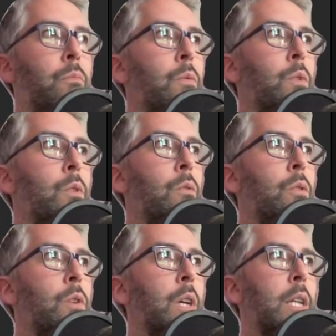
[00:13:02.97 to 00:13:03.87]
So if you
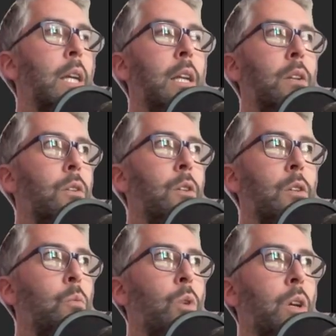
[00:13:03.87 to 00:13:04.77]
select date, it just
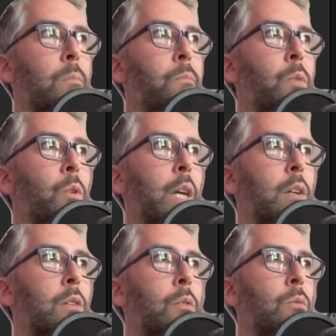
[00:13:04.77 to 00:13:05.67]
doesn't work. Okay,
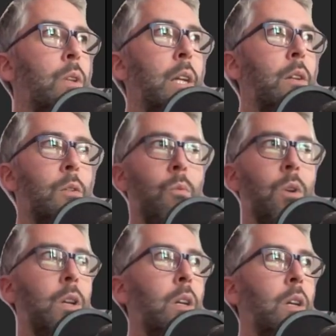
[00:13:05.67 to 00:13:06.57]
so date doesn't
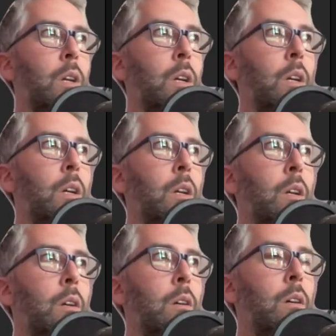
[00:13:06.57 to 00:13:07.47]
work.
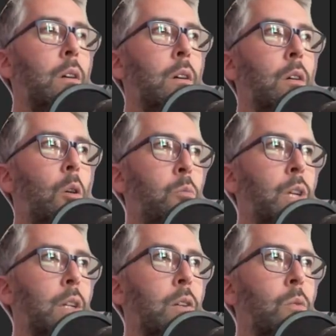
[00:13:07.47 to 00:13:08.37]

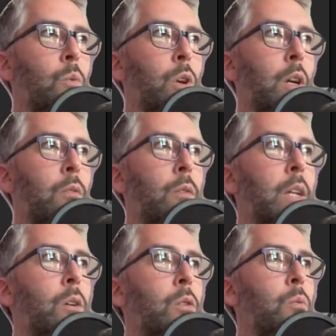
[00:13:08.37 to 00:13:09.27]
Object doesn't work. Array
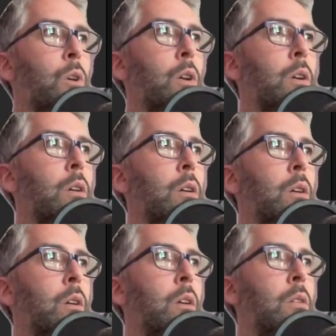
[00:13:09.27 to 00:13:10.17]
does work.
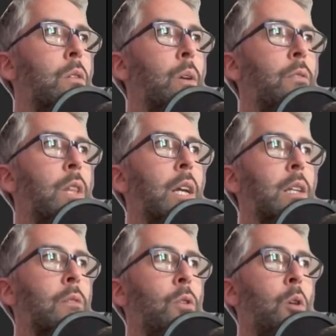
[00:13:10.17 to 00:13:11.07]
So everything
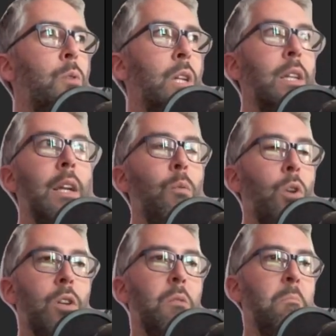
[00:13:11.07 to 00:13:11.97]
except for object and date
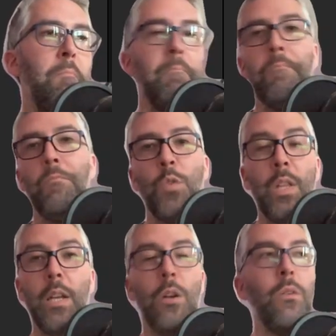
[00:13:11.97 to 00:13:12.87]
works. So
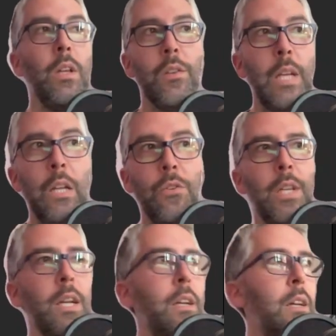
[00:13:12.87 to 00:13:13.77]
there you go. That's
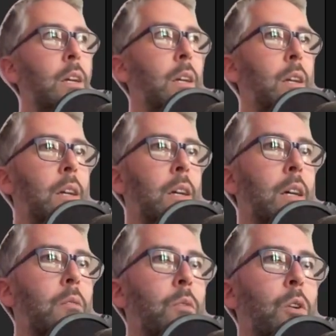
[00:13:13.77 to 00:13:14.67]
interesting.
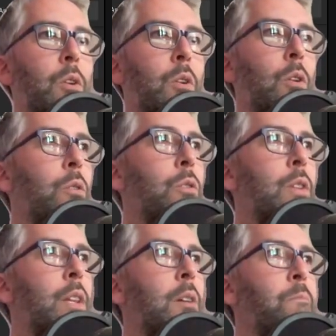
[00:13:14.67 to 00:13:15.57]
A good conclusion
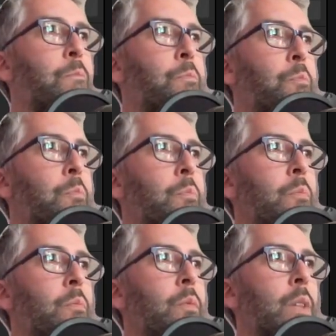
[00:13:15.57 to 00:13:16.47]
there.
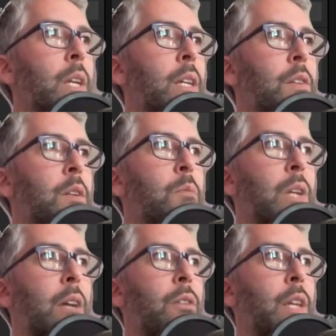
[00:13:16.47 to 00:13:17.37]
And it seems like
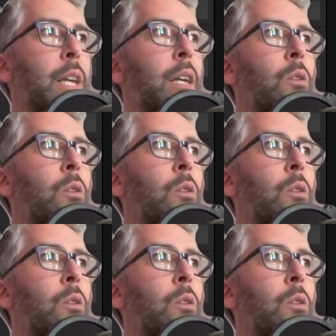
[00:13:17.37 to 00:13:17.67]
everything here